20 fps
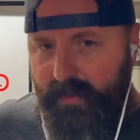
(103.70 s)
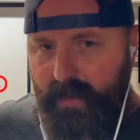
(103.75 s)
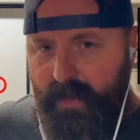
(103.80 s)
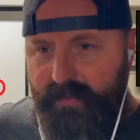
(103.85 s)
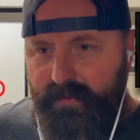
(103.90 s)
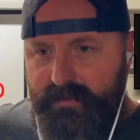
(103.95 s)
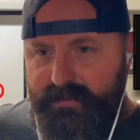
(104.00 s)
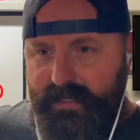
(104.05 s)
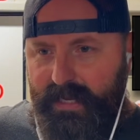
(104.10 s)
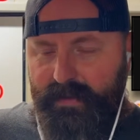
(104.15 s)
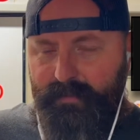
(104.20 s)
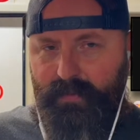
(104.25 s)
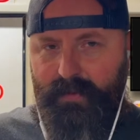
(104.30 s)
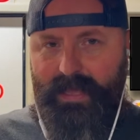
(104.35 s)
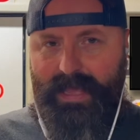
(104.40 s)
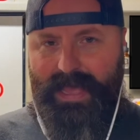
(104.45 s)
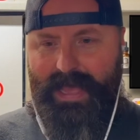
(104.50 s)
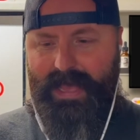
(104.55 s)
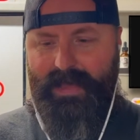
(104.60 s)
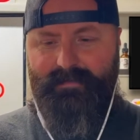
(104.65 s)
other type
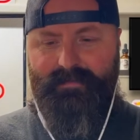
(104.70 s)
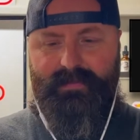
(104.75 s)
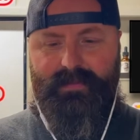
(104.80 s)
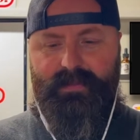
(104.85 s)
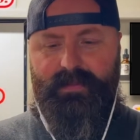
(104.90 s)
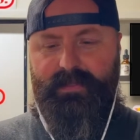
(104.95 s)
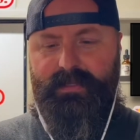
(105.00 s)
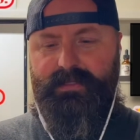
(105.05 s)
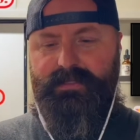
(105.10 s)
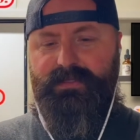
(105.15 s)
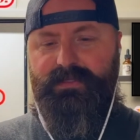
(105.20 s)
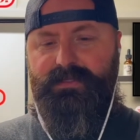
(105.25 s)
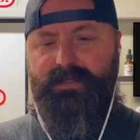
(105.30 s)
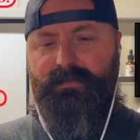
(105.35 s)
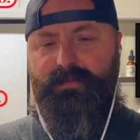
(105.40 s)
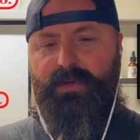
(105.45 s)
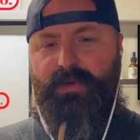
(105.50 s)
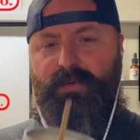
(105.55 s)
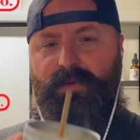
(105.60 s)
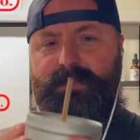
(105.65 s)
we have, and there's just
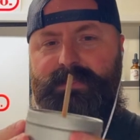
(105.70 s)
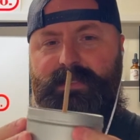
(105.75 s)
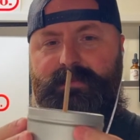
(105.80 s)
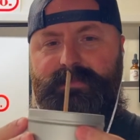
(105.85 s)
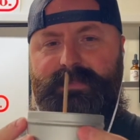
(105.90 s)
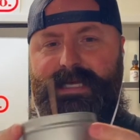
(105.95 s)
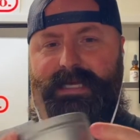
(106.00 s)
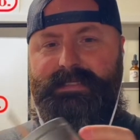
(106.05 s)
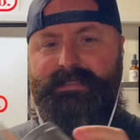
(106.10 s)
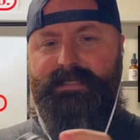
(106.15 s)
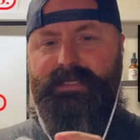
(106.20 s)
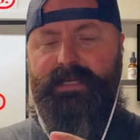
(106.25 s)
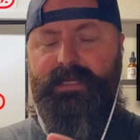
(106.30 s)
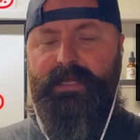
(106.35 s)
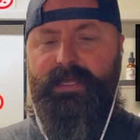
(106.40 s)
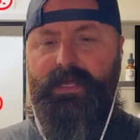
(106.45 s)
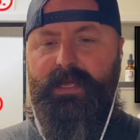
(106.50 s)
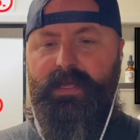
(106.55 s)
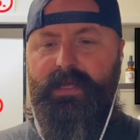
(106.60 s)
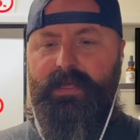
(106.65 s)
some new ones I'm
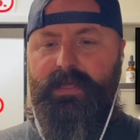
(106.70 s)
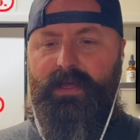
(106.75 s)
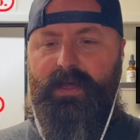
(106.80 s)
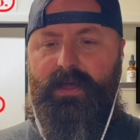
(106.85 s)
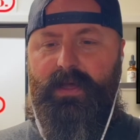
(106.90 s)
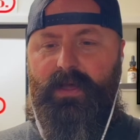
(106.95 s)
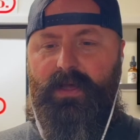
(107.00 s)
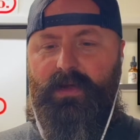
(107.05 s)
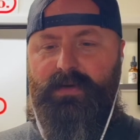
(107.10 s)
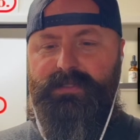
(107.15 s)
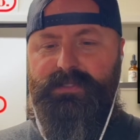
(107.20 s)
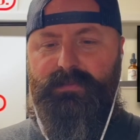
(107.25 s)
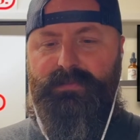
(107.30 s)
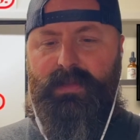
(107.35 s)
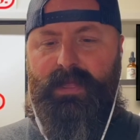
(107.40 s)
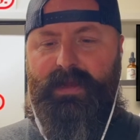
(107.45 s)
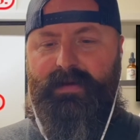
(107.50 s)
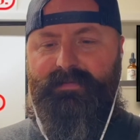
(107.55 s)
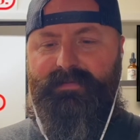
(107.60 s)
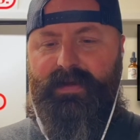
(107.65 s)
testing. Our
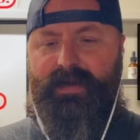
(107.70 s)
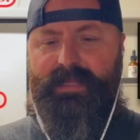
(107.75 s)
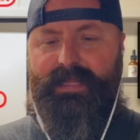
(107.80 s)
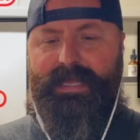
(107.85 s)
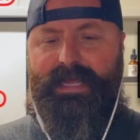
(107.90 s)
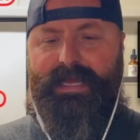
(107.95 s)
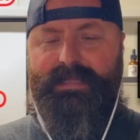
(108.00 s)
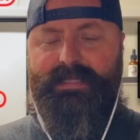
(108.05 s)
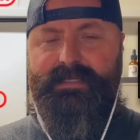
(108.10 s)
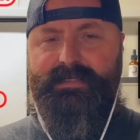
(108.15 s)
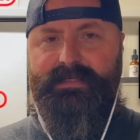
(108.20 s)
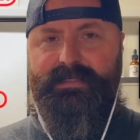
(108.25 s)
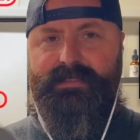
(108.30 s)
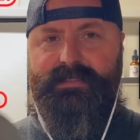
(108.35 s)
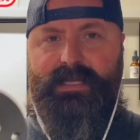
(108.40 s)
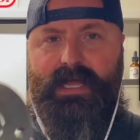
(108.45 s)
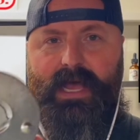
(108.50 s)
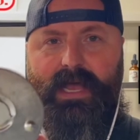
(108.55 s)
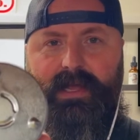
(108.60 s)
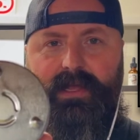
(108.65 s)
supplier finally had these in
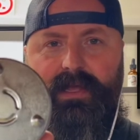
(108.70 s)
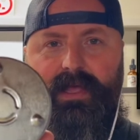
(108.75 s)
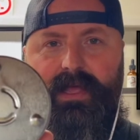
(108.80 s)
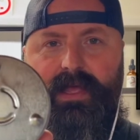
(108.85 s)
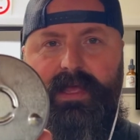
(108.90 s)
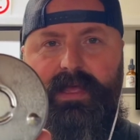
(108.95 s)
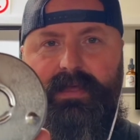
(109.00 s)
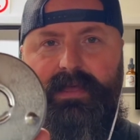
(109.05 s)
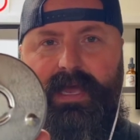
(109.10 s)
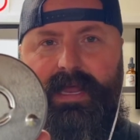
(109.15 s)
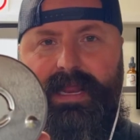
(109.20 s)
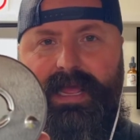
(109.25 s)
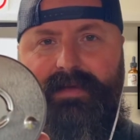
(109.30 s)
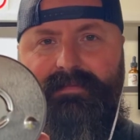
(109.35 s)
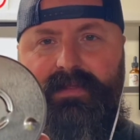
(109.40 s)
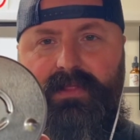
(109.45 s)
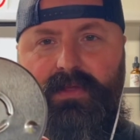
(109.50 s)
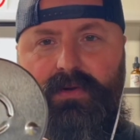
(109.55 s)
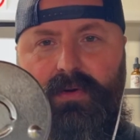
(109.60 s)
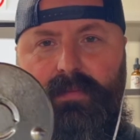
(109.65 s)
stock. Kind of have
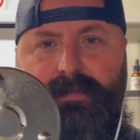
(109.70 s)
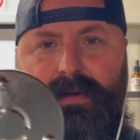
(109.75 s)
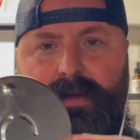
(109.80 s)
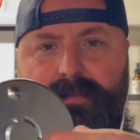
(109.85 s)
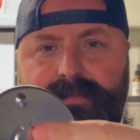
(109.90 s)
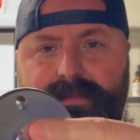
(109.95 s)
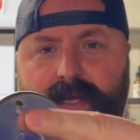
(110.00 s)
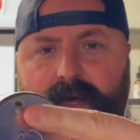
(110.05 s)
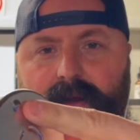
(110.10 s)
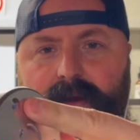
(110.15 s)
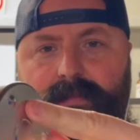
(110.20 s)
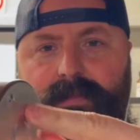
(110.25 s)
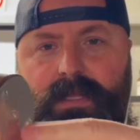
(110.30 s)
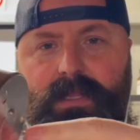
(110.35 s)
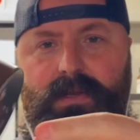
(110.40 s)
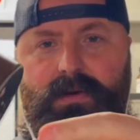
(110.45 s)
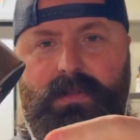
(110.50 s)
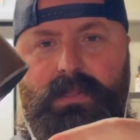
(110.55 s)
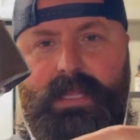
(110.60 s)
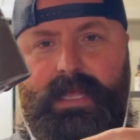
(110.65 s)
the little bumps on them, the
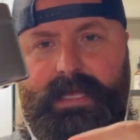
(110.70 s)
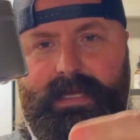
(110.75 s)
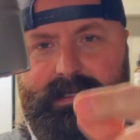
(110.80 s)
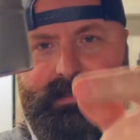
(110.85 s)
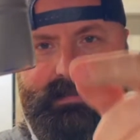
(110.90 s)
little legs